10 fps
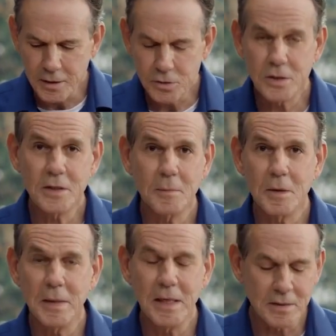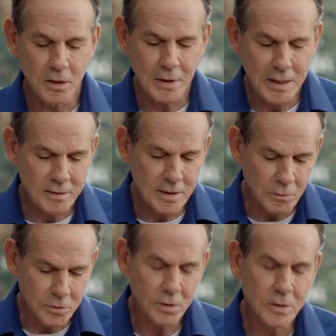using some of the basic ingredients, and then
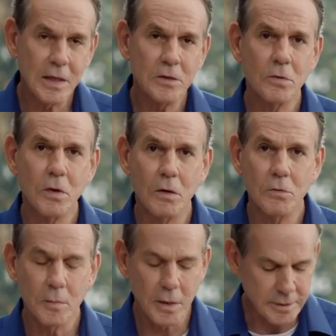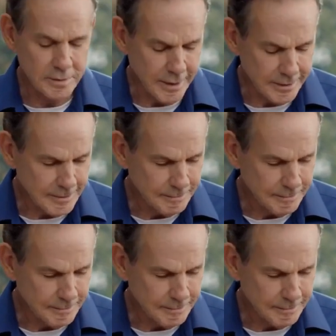we'll turn that into a remoulade sauce.